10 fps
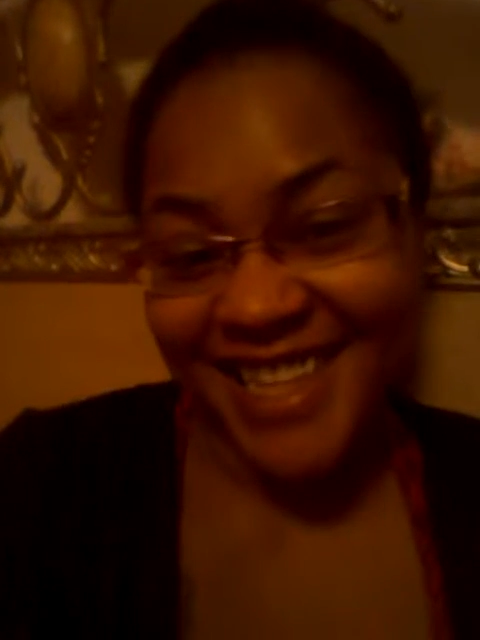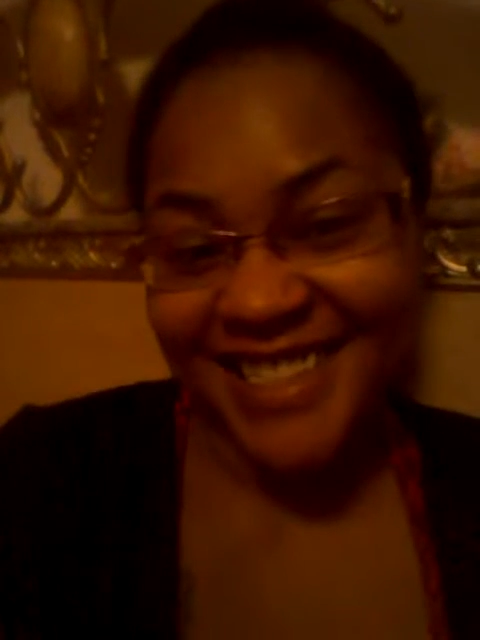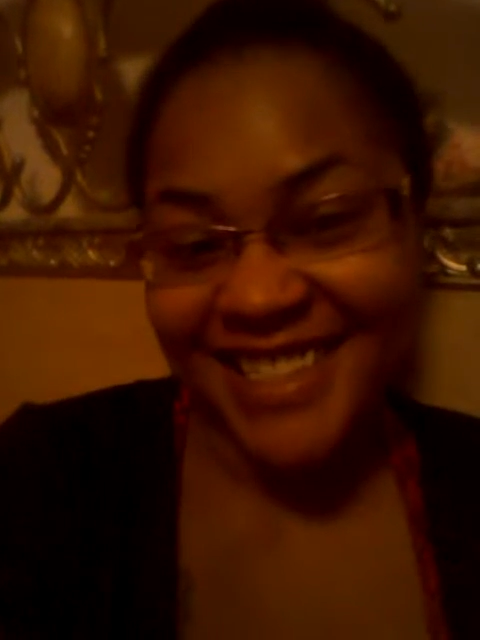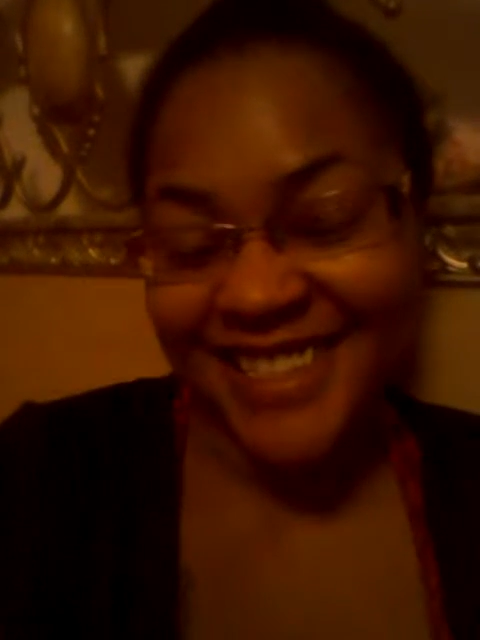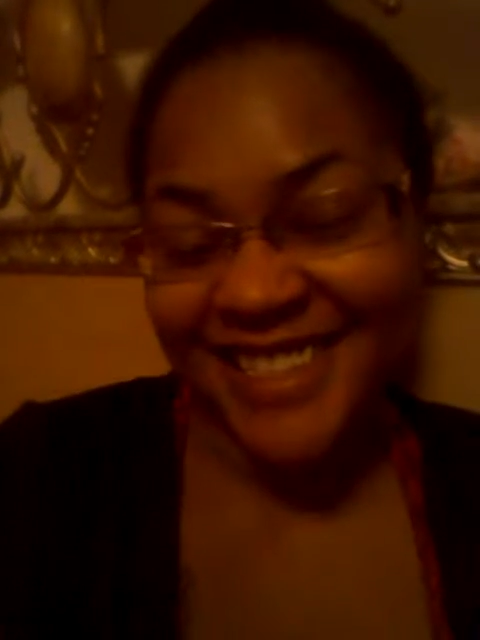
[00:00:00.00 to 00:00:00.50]

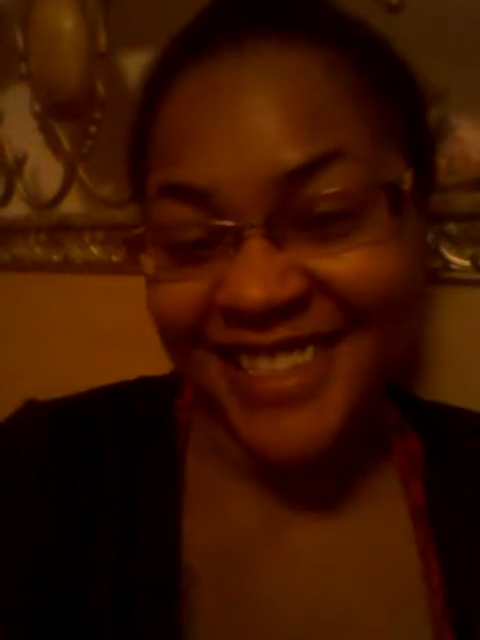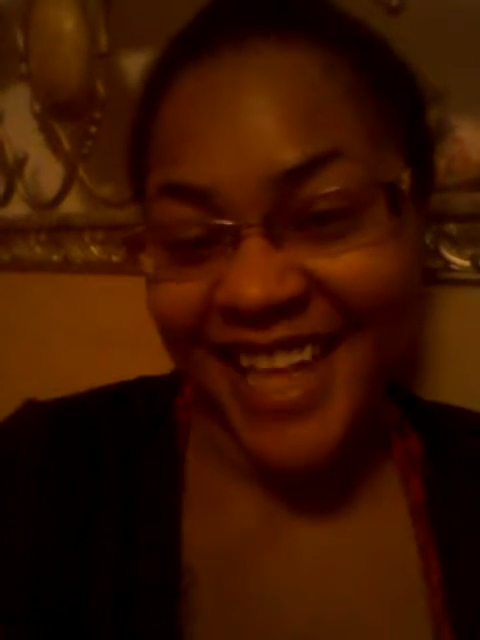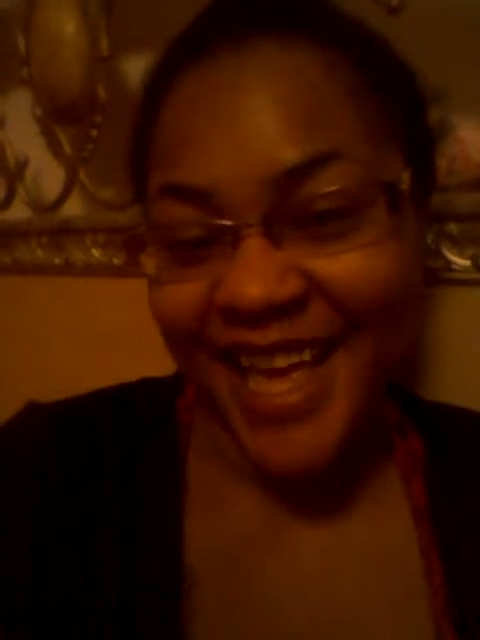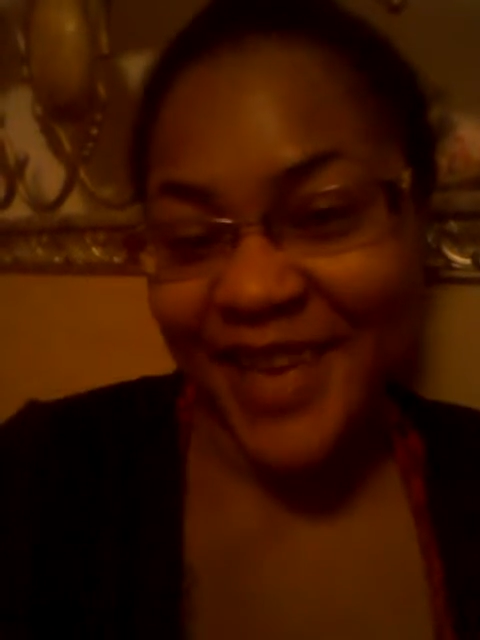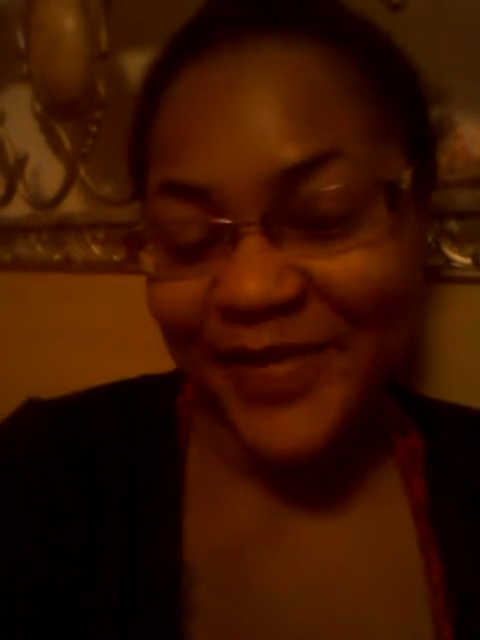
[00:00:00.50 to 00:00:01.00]
guys, this is
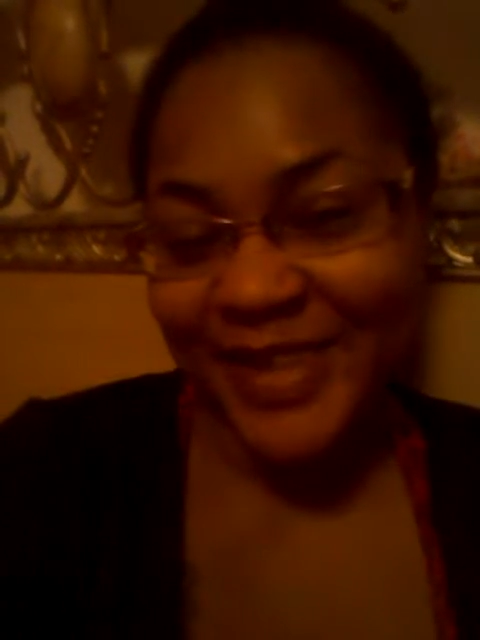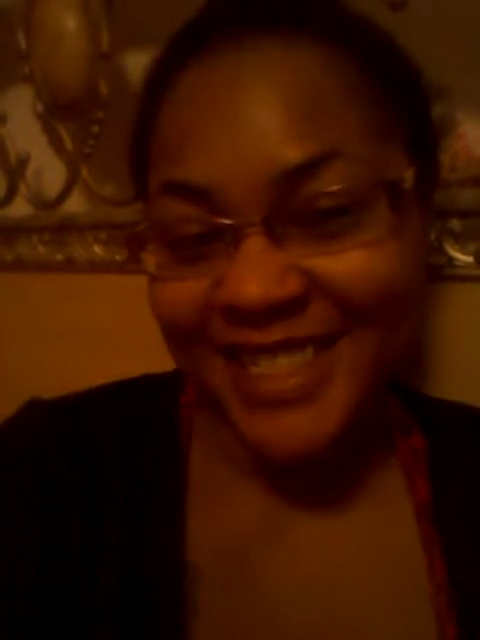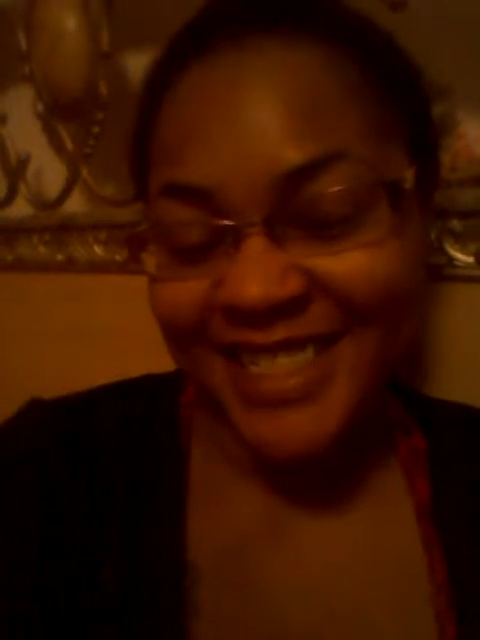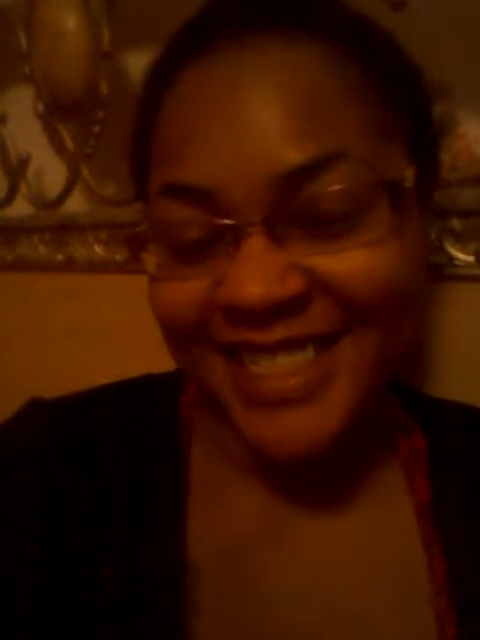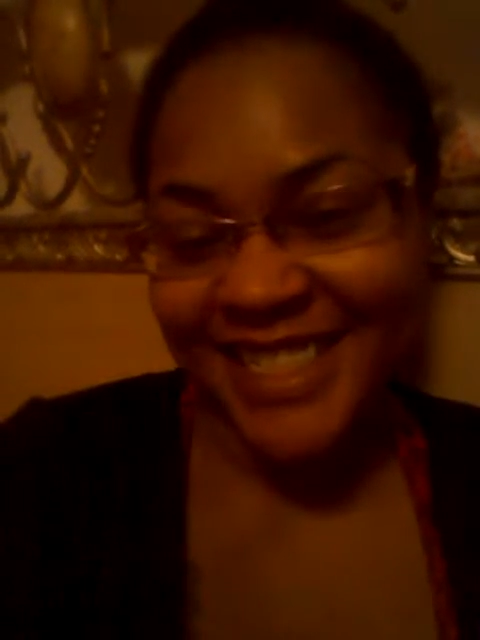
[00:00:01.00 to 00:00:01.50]
Ava
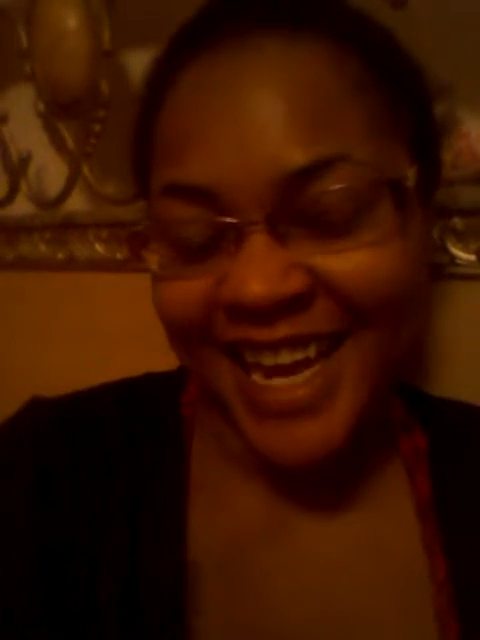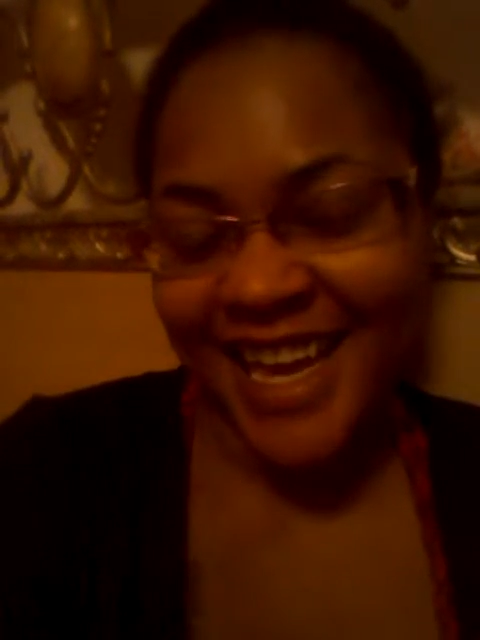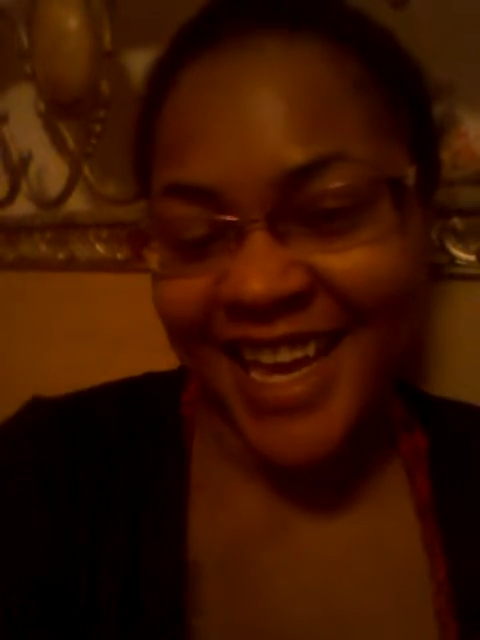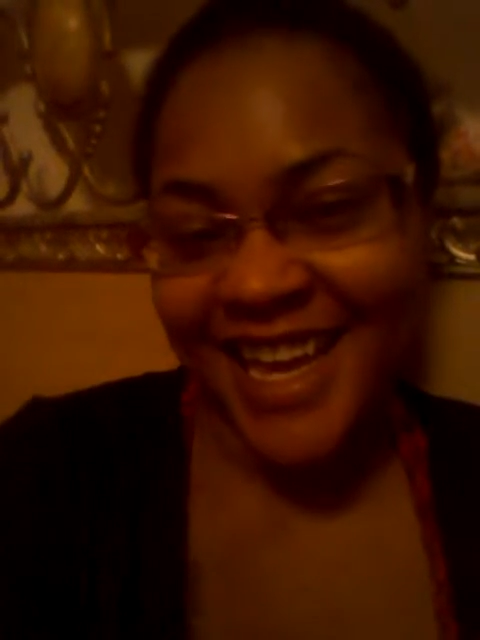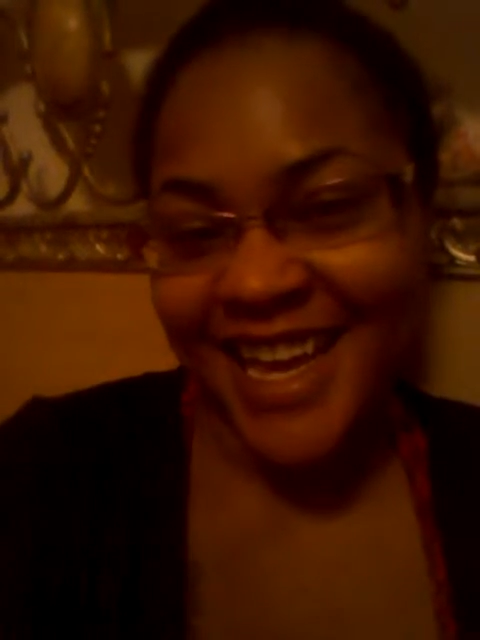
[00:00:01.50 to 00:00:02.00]

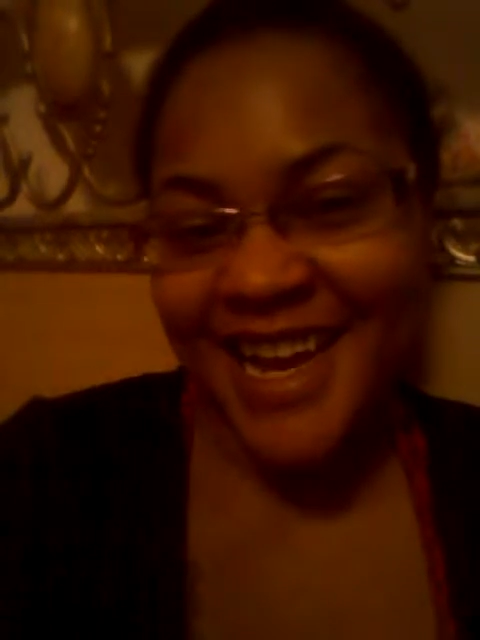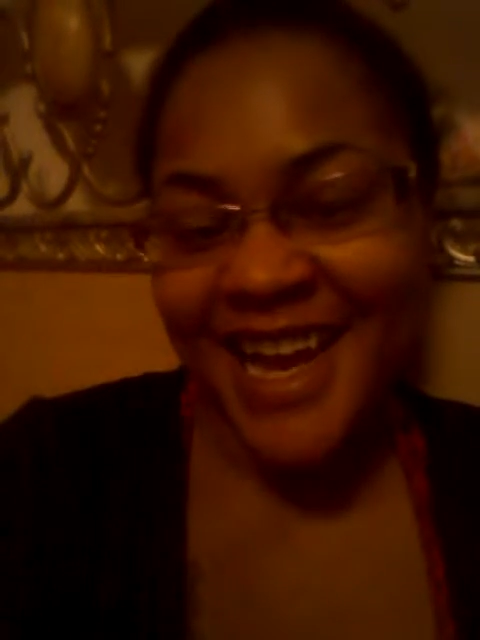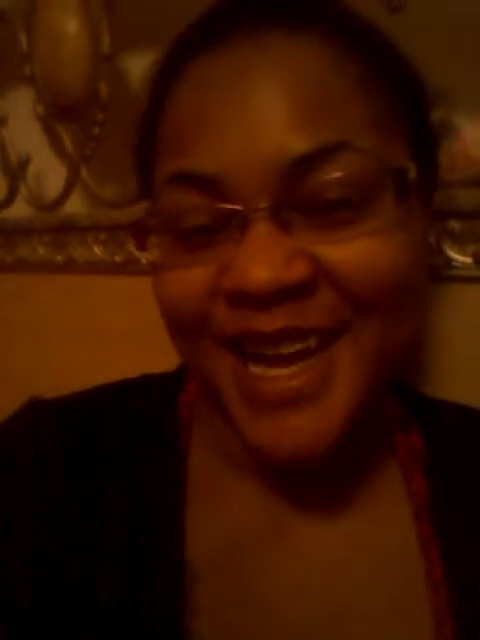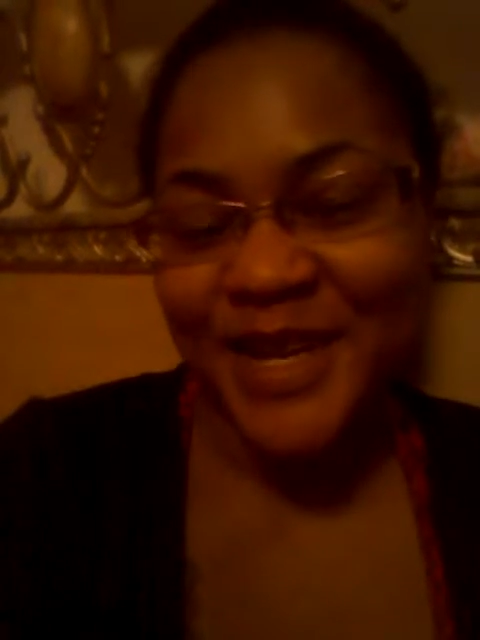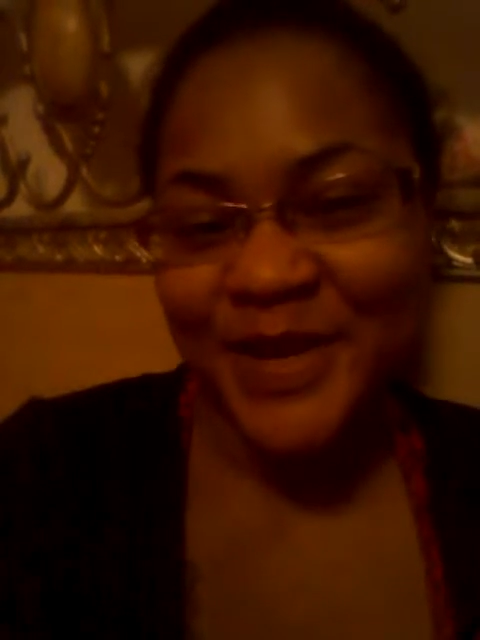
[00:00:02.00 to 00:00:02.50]

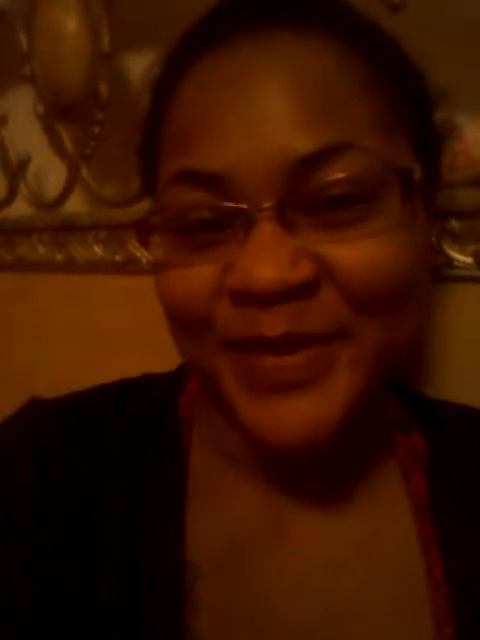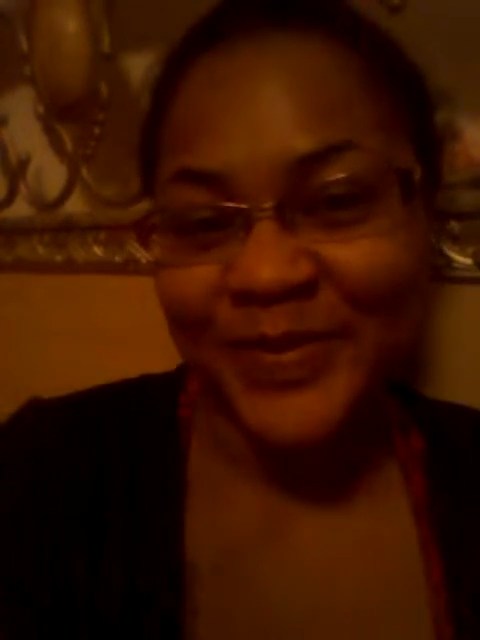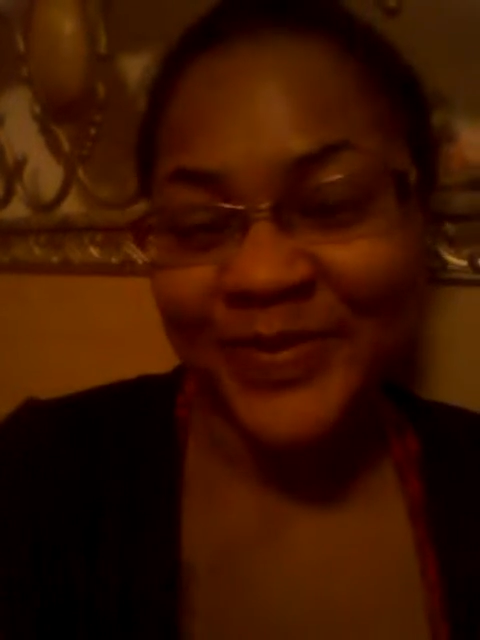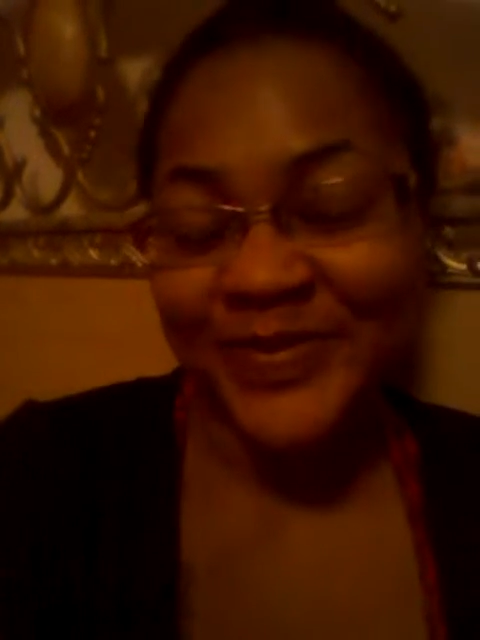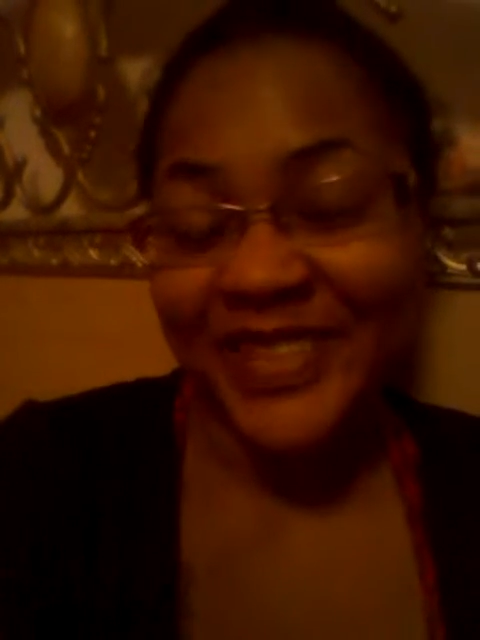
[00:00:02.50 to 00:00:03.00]

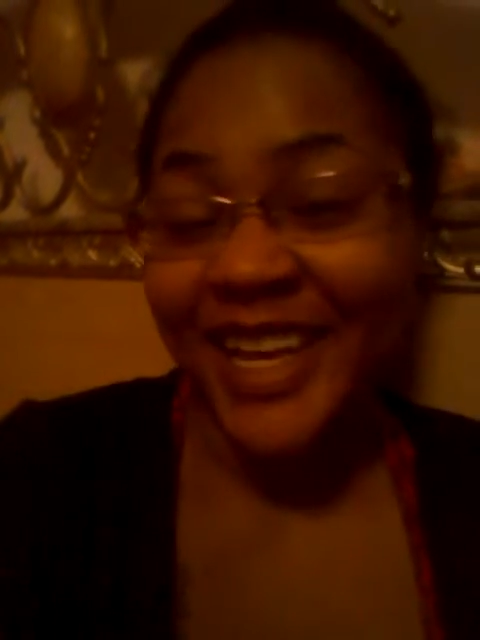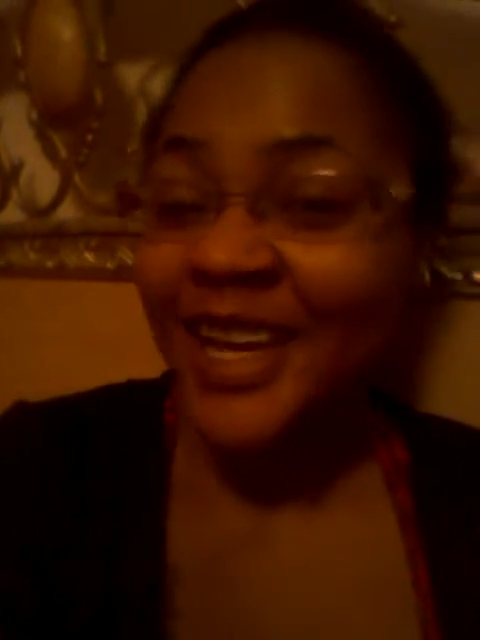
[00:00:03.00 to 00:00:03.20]
Lachey.